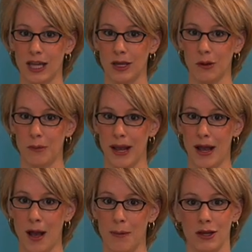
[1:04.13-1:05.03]
that you would
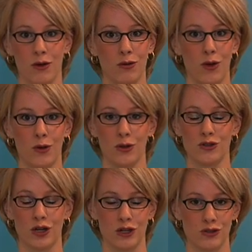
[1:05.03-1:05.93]
pick up at your local
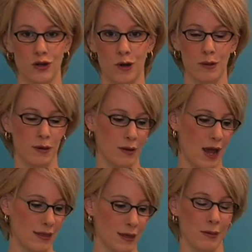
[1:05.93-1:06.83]
drugstore.
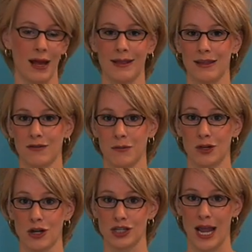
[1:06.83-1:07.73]
I think we got this from
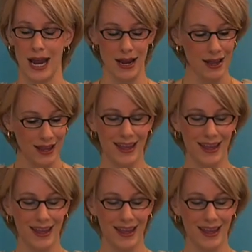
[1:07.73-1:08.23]
Target.